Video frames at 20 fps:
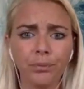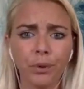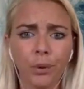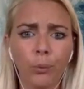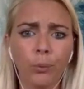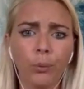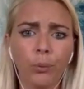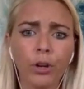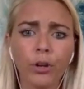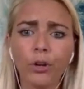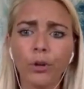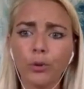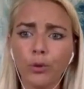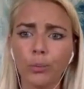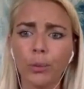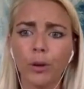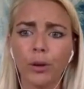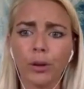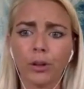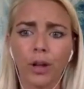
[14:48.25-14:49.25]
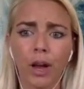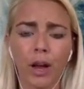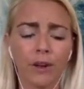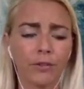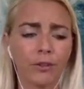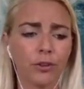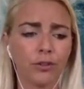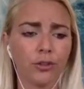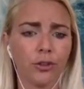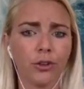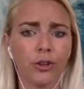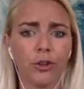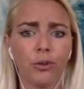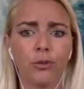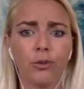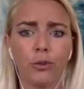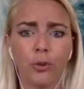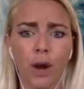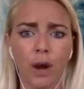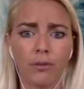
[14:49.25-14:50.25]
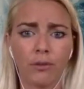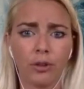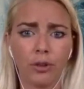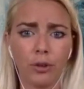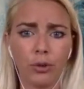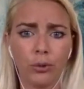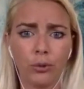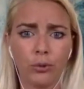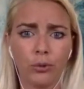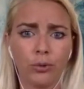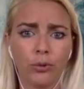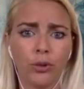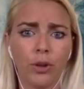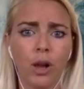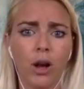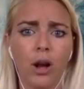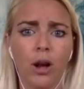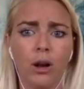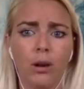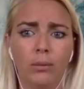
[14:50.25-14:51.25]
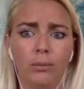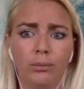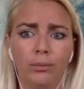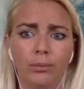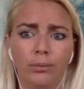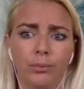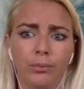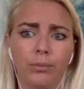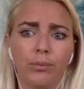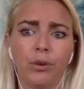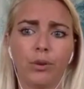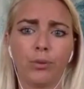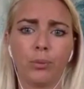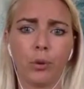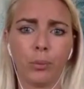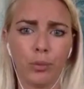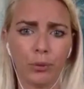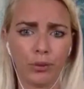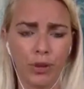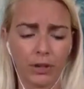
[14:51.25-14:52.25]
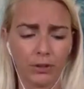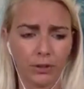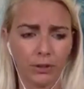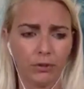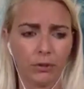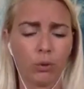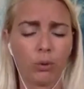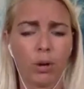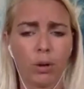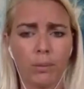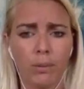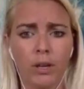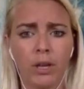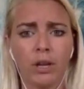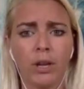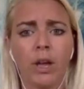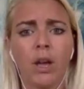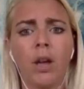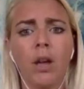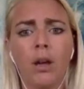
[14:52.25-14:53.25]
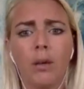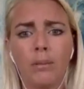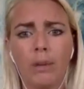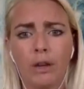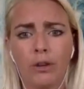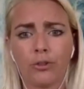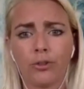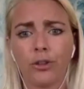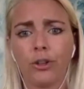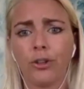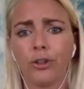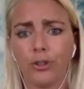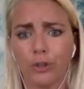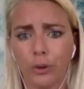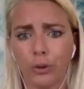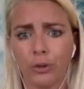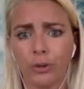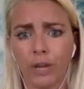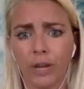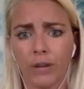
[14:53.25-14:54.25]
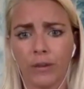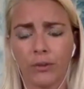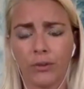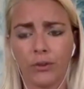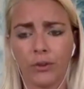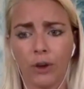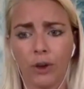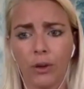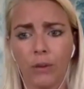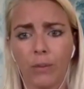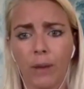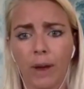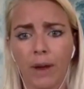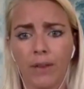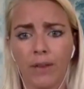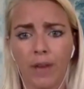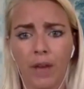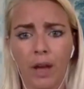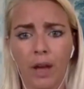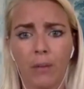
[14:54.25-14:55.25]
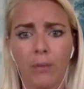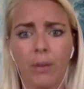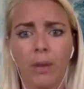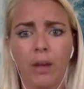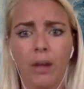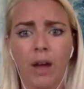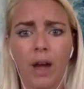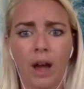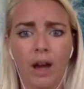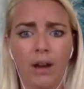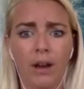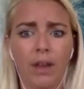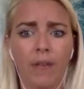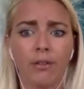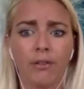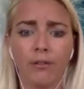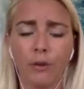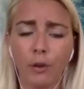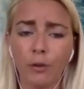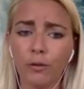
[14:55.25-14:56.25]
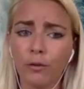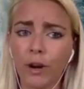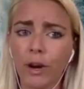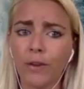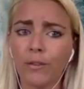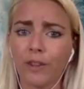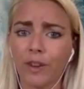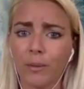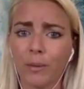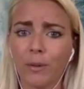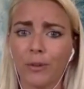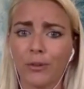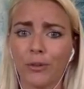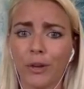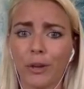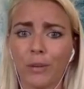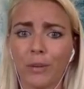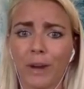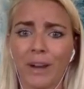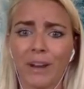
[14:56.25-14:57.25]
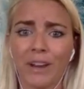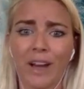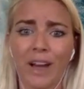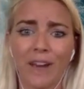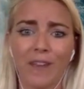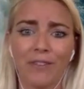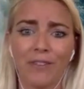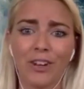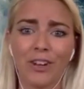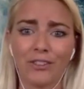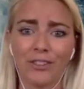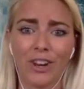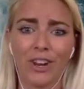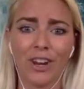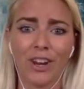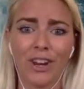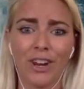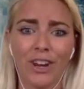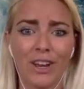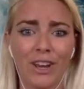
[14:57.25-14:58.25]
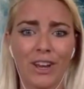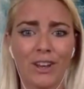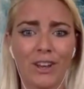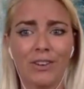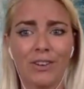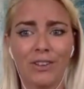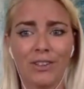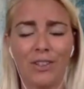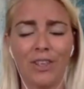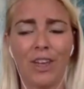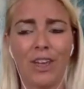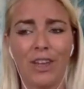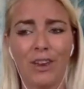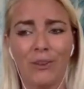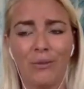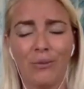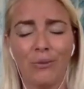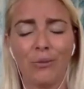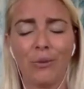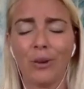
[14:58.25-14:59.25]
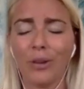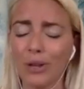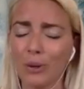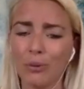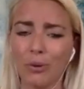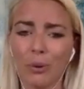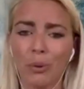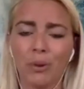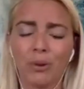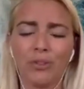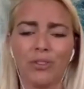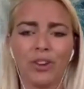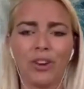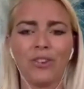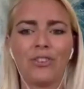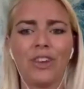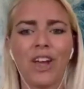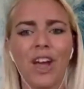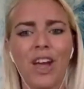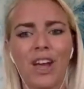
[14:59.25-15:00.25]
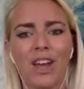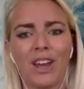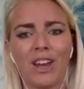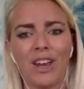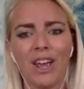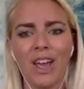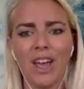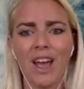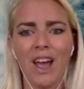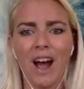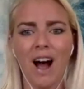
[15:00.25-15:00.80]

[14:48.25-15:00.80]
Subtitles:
When you spear a lionfish, though, you do have to use much more protective equipment. Make sure you don't get stung by them. I have a few friends that have been stung by a lionfish and that really ruins their day.